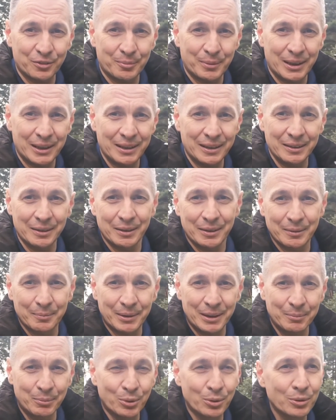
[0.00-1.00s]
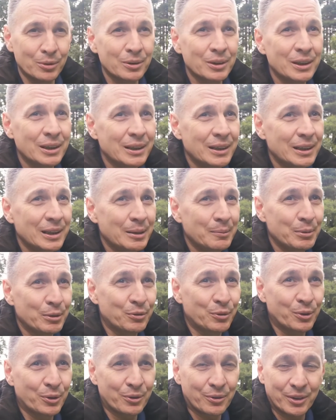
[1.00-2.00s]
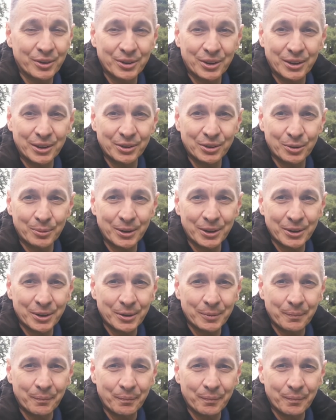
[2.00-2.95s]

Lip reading: my bowl before returning to work.